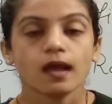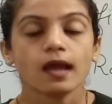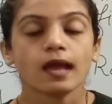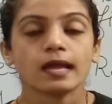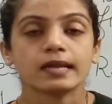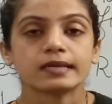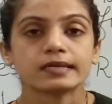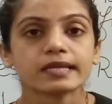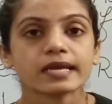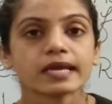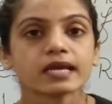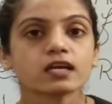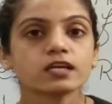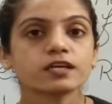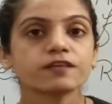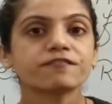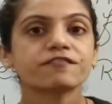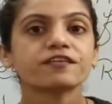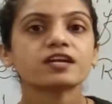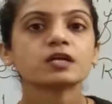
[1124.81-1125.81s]
and take a
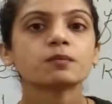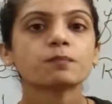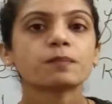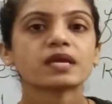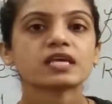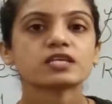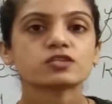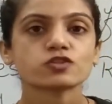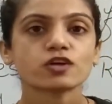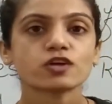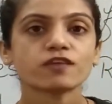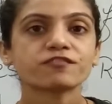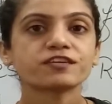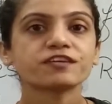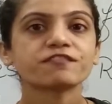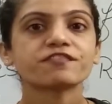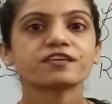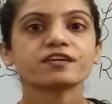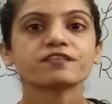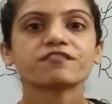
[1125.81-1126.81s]
different piece of
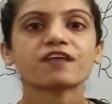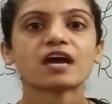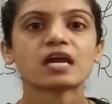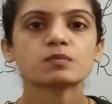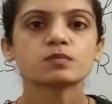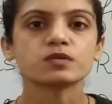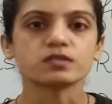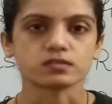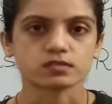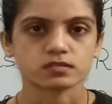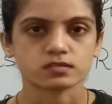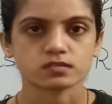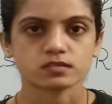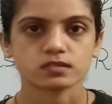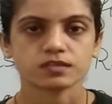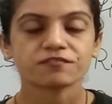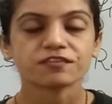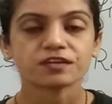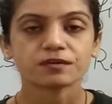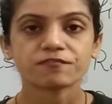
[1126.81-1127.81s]
different fibers,
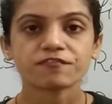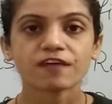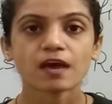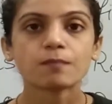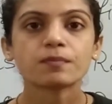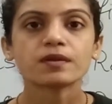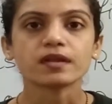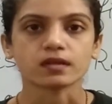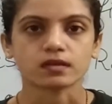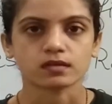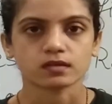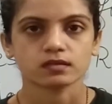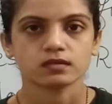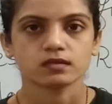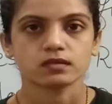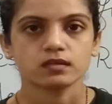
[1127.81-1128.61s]
different fabric